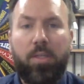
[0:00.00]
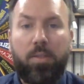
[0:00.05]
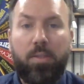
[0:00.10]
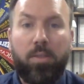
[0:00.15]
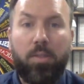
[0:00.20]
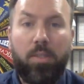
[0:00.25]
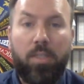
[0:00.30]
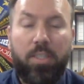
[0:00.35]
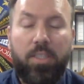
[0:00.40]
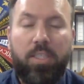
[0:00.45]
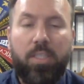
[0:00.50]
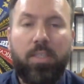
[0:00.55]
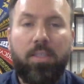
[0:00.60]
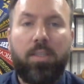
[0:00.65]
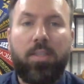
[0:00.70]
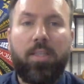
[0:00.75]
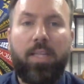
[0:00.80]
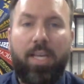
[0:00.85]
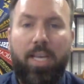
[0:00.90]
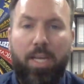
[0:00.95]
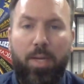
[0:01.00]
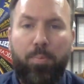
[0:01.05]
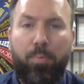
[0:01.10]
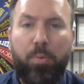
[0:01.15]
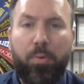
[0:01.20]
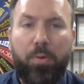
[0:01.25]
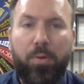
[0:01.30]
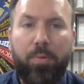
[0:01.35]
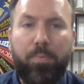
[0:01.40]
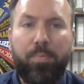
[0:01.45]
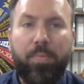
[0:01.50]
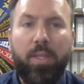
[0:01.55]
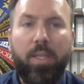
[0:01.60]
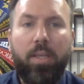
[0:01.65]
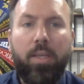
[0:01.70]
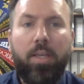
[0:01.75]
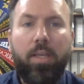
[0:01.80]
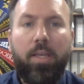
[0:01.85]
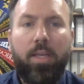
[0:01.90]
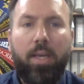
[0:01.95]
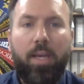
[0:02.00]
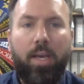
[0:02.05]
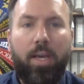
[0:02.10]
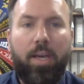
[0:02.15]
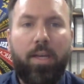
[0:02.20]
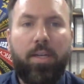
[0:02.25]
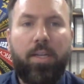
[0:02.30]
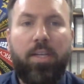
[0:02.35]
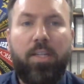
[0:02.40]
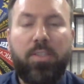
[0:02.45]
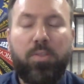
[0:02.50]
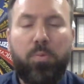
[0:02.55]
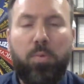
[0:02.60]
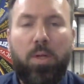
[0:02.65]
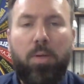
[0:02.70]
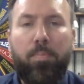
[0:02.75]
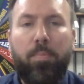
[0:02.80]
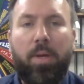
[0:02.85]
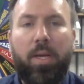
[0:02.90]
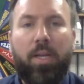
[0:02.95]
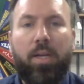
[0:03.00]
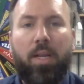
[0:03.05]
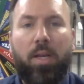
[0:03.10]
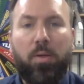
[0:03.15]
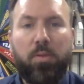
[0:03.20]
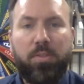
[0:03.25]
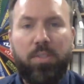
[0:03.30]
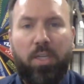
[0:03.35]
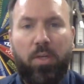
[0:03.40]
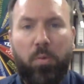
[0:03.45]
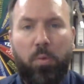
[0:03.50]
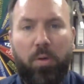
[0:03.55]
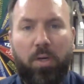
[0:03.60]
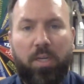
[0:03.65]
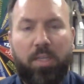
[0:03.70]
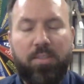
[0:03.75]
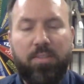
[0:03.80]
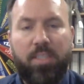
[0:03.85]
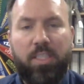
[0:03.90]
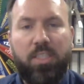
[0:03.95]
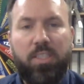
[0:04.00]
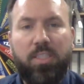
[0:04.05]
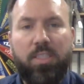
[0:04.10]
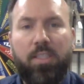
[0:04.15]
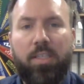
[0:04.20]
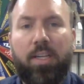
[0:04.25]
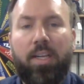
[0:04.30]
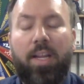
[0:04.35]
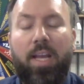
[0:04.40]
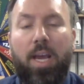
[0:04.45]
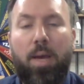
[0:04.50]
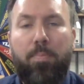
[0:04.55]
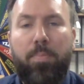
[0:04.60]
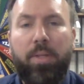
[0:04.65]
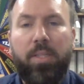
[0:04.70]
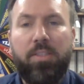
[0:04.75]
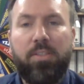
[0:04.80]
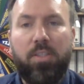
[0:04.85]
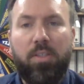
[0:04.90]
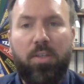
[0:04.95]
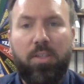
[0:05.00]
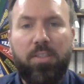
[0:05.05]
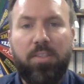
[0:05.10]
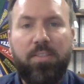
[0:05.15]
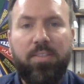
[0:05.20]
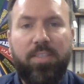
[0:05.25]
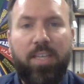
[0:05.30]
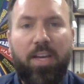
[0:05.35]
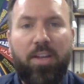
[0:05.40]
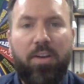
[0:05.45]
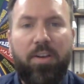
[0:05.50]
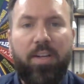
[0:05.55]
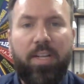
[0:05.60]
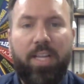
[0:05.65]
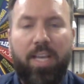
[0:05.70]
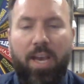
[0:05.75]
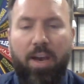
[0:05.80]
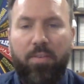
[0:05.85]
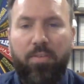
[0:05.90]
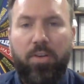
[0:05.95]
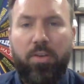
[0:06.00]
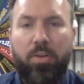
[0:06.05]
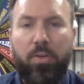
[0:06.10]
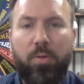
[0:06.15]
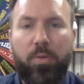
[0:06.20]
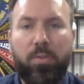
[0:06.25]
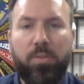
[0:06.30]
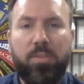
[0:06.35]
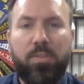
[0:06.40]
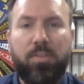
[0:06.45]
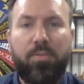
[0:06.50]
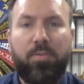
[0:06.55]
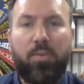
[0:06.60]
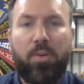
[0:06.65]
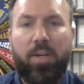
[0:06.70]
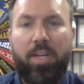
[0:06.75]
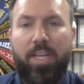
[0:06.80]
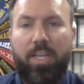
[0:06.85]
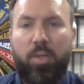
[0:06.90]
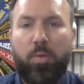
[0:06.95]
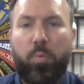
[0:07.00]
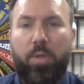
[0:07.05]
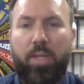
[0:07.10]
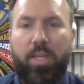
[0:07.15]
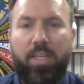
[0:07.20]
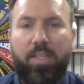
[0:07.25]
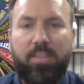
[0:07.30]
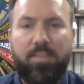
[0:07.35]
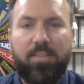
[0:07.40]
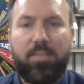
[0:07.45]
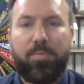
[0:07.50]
until April. And it is run by an outside organization, and it happens on Saturday afternoons for 8 weeks.